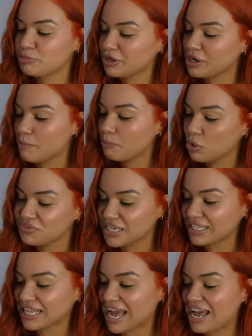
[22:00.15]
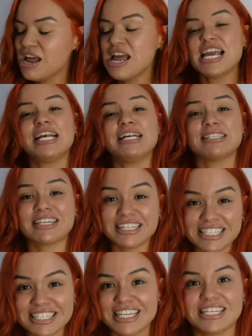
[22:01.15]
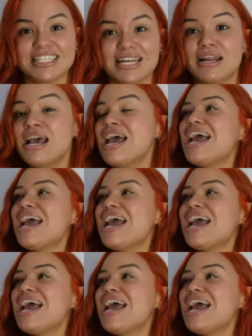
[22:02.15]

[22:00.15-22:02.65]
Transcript: Spirit moves like that, he is consistent.